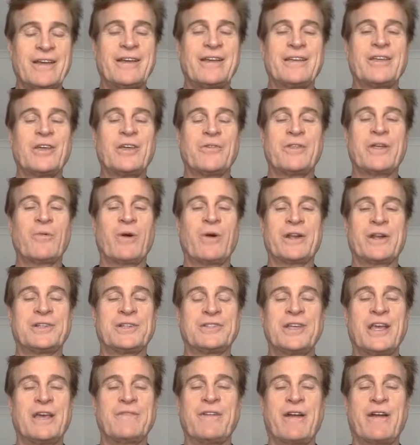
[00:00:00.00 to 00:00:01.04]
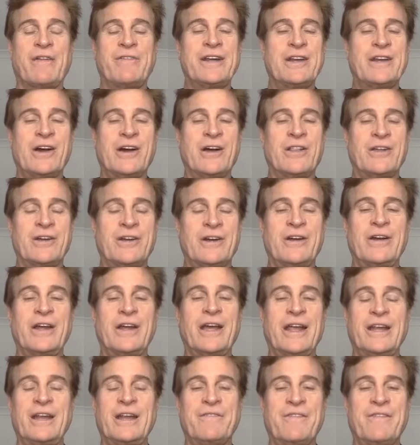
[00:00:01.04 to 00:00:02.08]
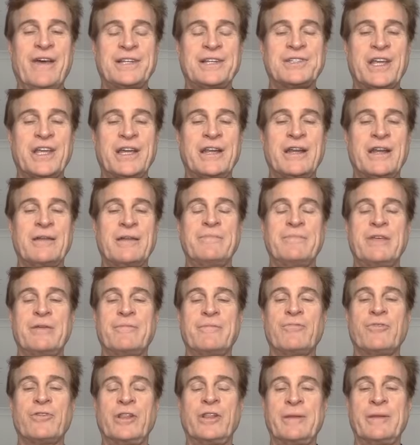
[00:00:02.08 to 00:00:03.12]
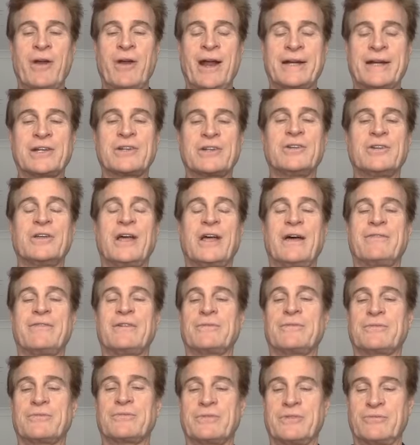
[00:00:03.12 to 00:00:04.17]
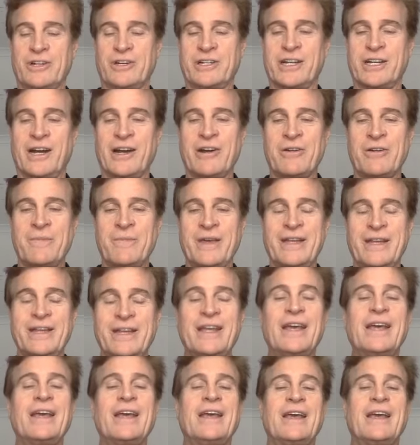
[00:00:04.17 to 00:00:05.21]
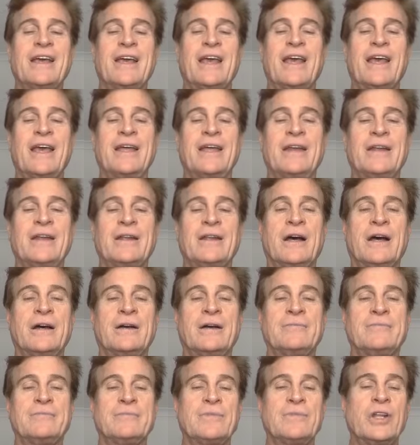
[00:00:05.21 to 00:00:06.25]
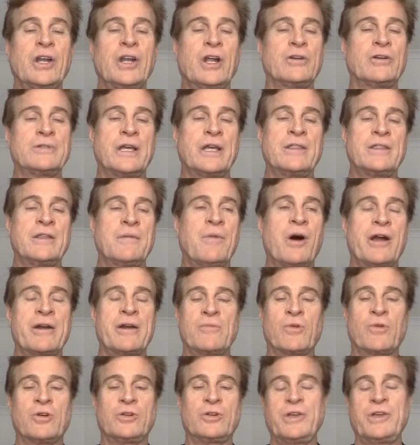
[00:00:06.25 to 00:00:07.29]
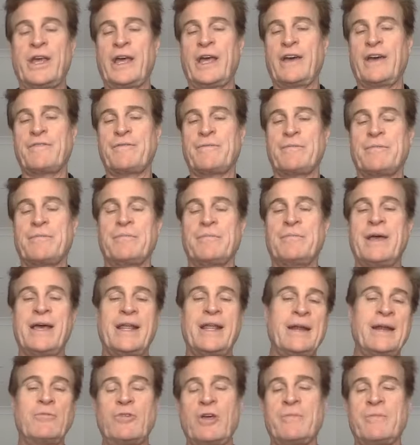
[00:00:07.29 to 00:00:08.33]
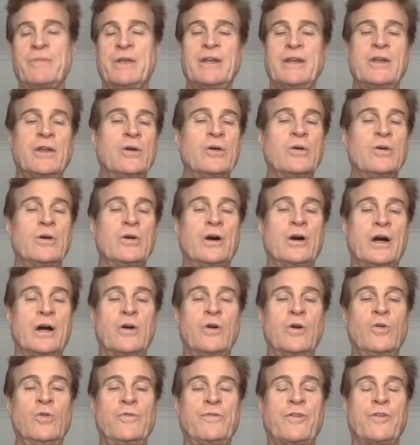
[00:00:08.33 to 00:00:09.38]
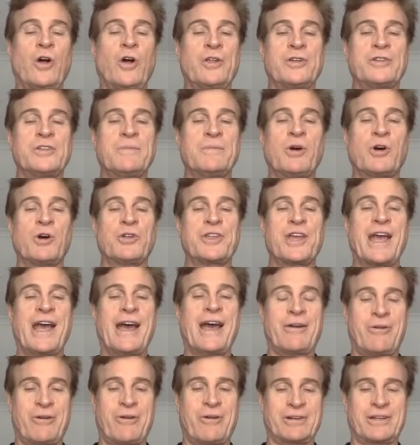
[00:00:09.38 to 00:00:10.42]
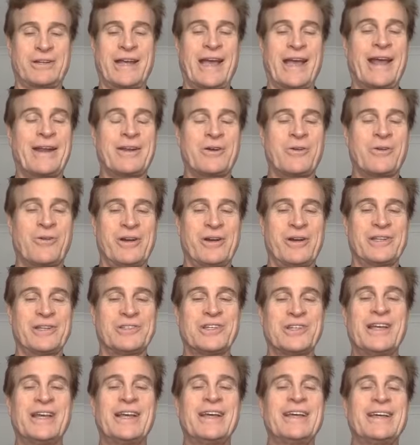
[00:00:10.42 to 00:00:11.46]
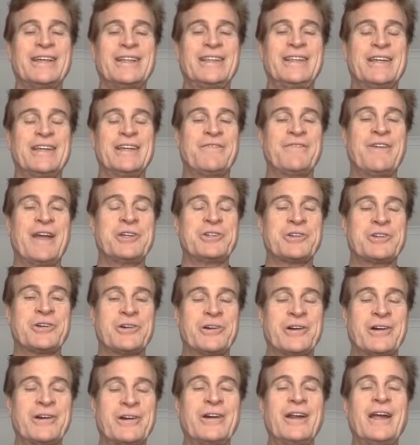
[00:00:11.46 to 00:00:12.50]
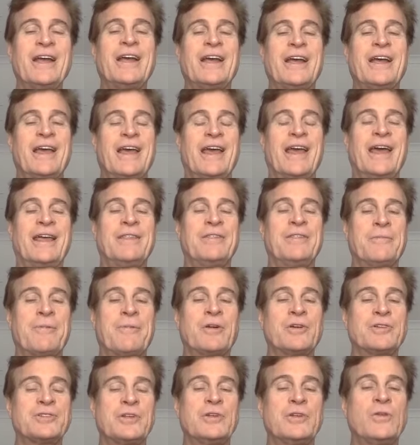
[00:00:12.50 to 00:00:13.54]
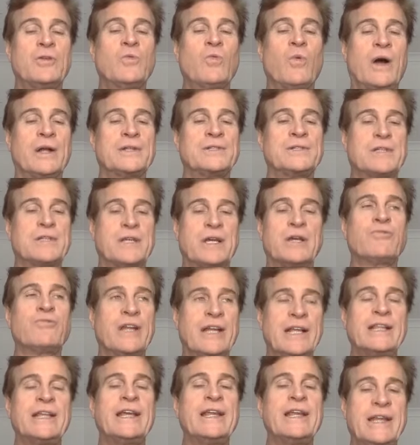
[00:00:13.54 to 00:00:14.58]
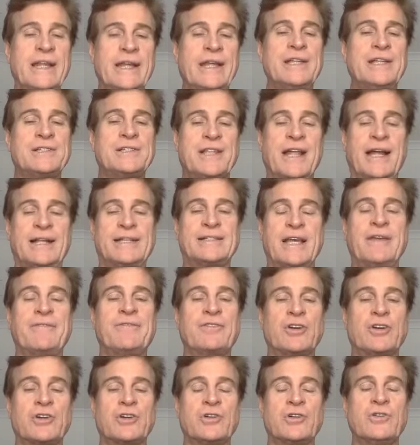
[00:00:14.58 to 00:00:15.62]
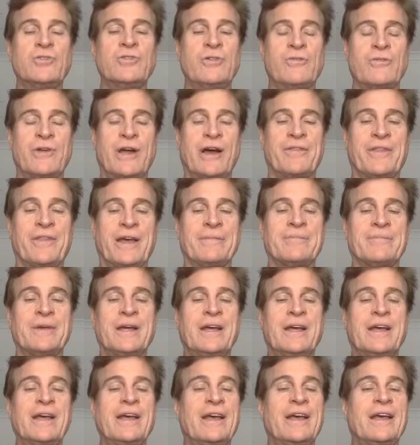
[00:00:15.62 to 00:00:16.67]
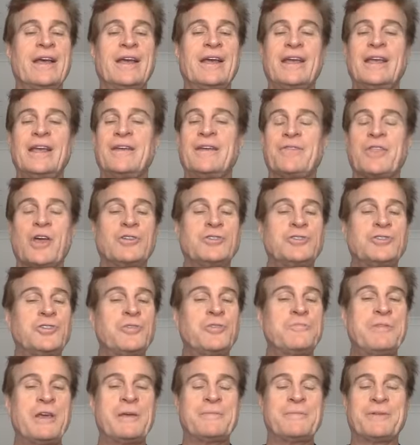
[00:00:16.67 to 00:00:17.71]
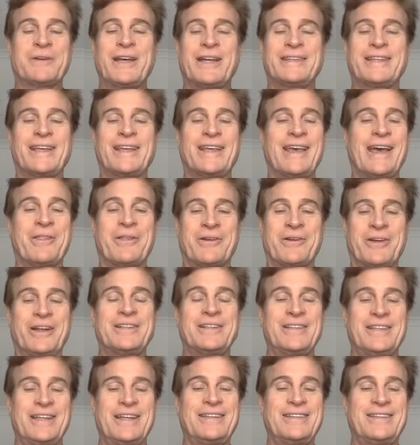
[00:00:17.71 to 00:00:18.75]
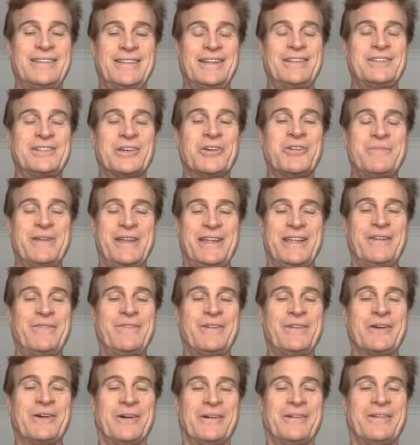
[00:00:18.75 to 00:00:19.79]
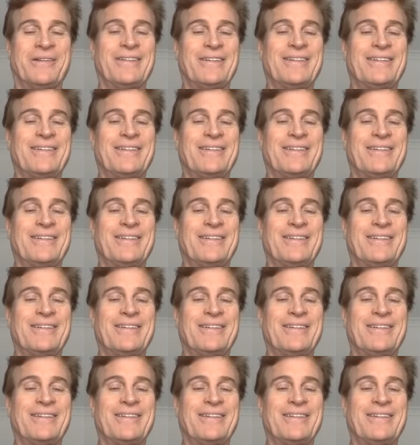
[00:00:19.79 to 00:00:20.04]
you know, they want to save every dollar and invest it and be really practical, have a retirement. And you know, in the modern world, you have men and women who fall into both categories, the adventurer and the person who really needs that safe cocoon around them. If those two people get together, it's going to be difficult.